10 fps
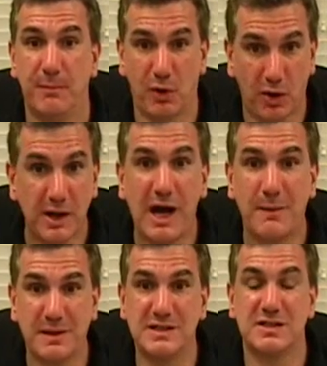Bernard
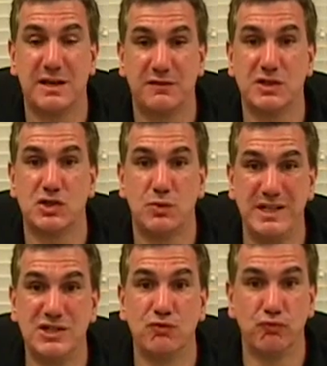Hopkins is going to have to
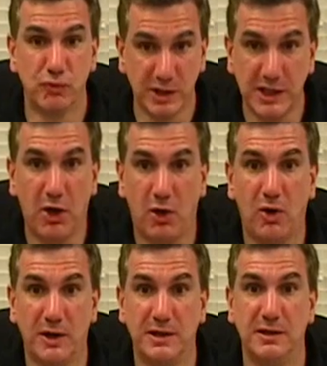squeeze really
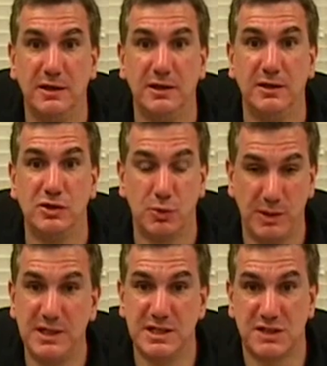hard to
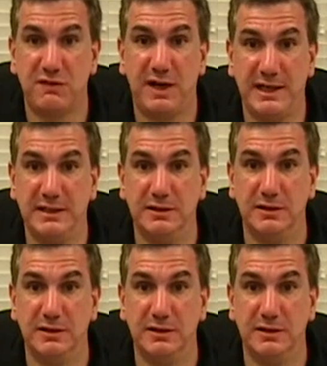win this fight.